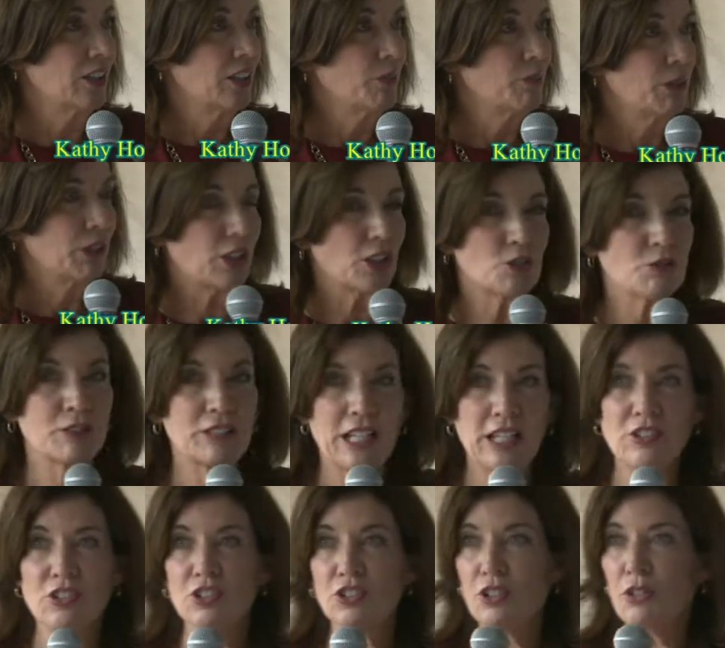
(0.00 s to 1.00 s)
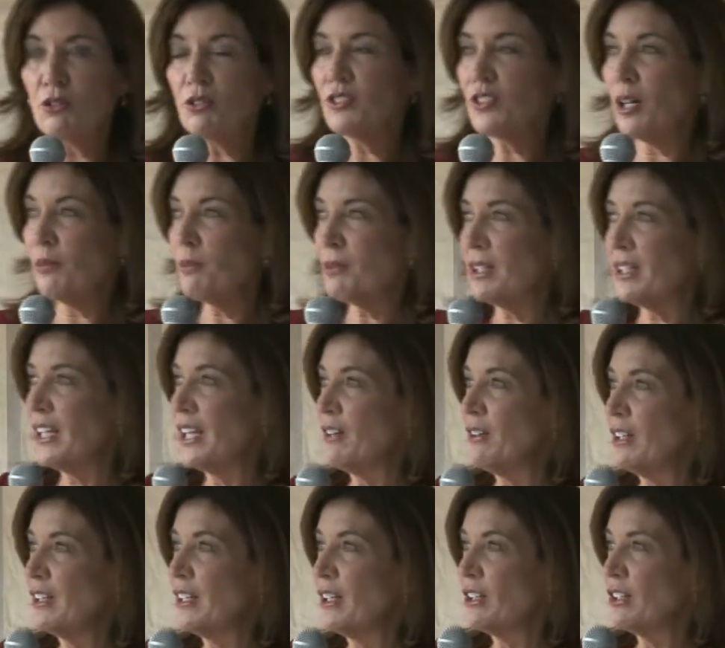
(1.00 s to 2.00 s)
Because when that shows up in an
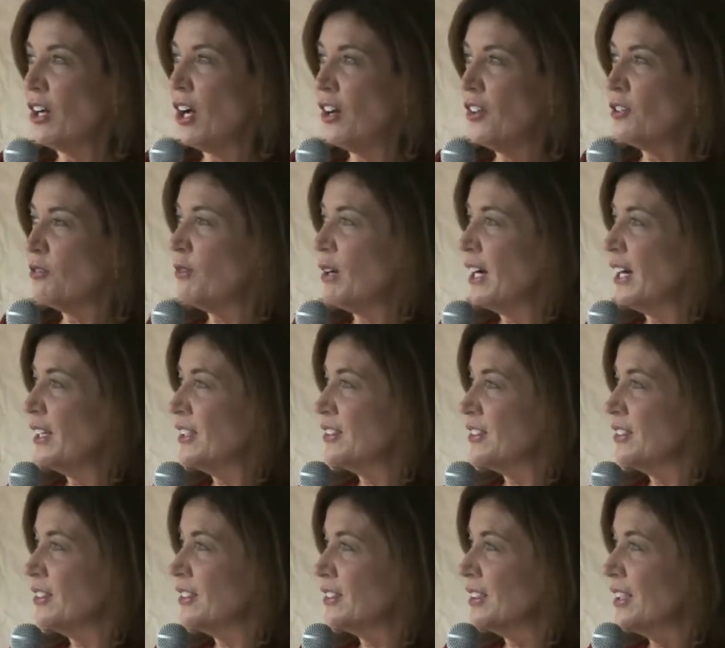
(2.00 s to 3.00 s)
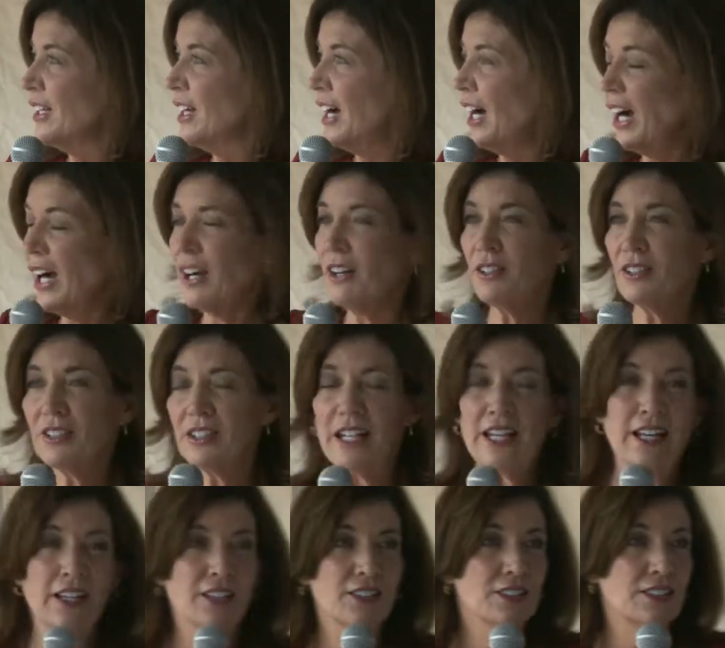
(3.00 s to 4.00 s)
area that otherwise is hard to
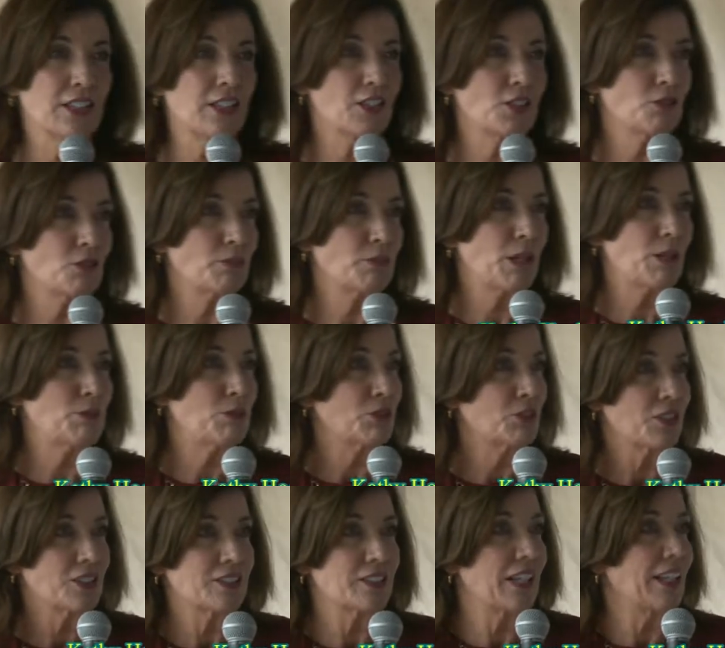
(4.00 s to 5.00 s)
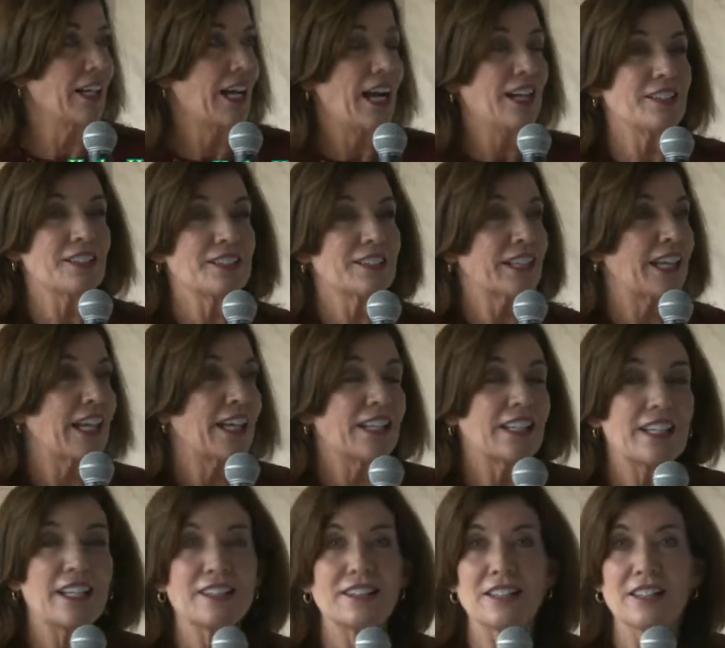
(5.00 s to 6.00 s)
access, or people just say, I just can't
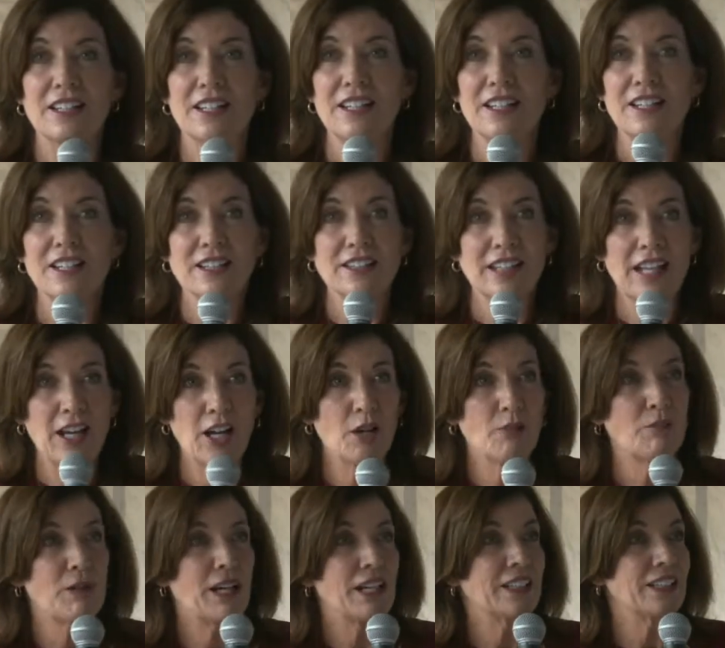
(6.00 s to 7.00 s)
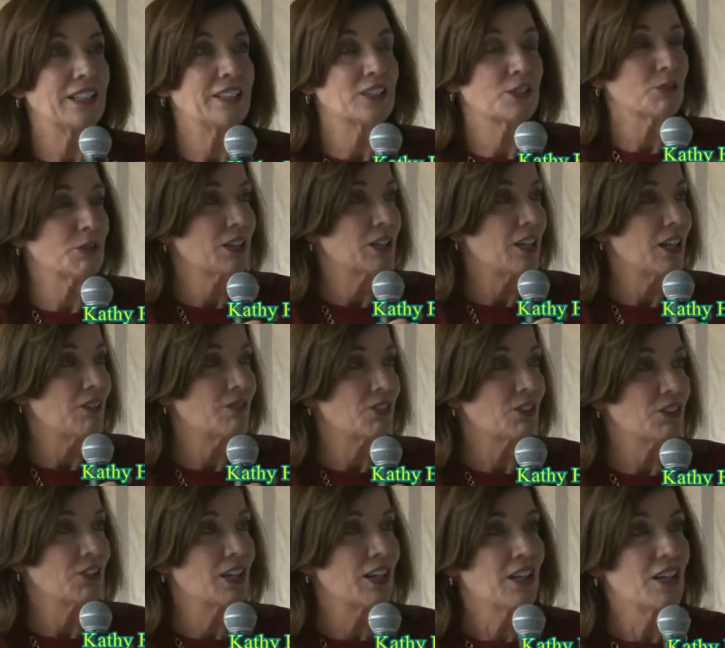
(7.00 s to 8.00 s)
get the help I need to
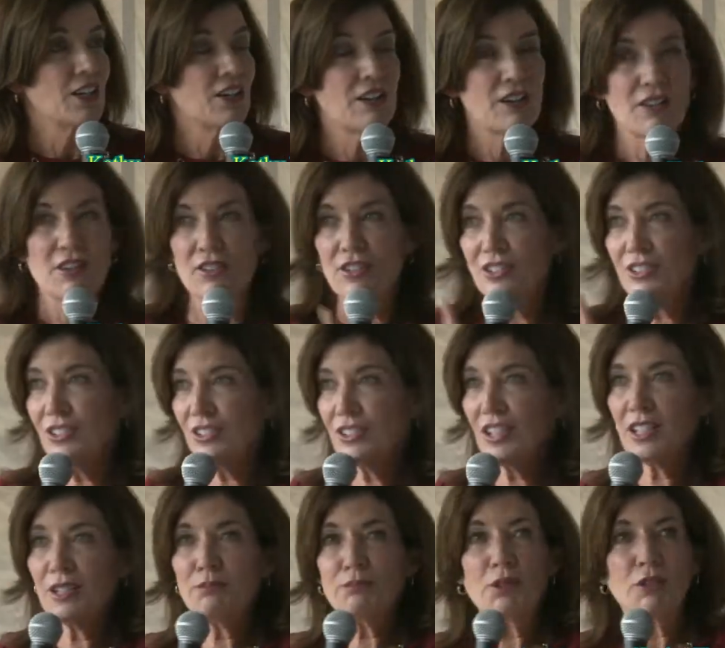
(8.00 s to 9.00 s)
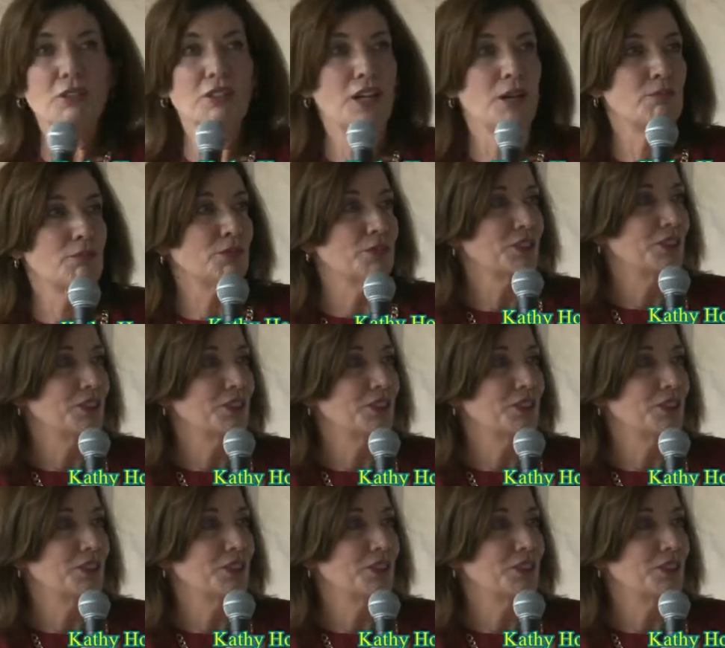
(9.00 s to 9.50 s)
recover, this is going to pull up.